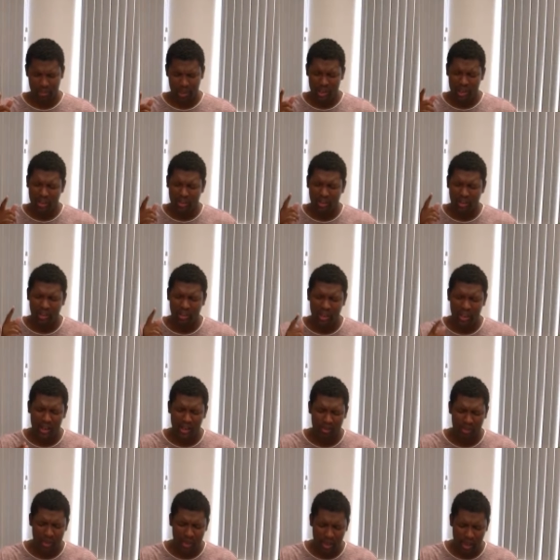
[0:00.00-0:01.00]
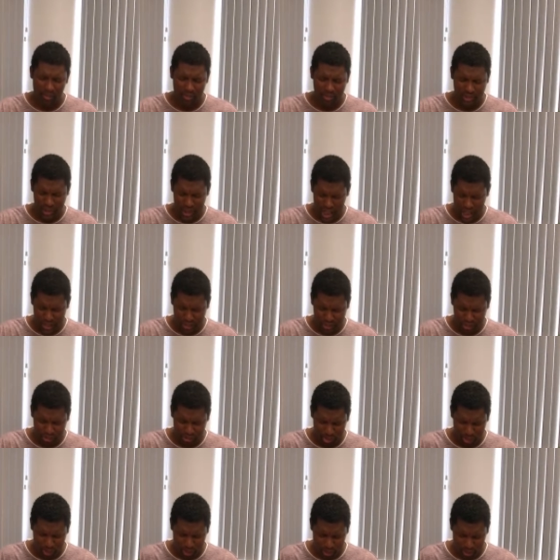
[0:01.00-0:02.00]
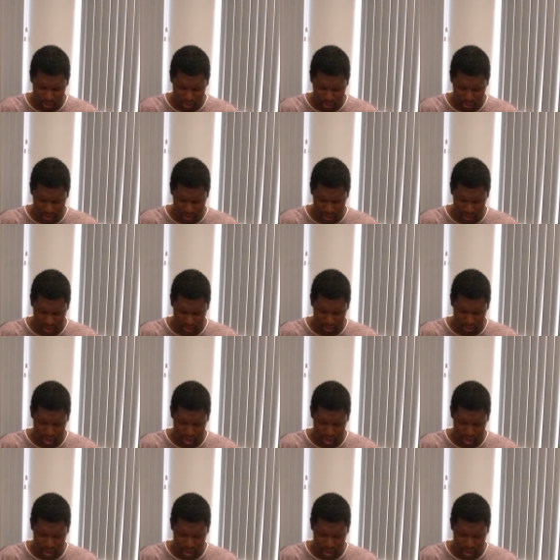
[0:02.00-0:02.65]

May your love become tangible, Lord, to them.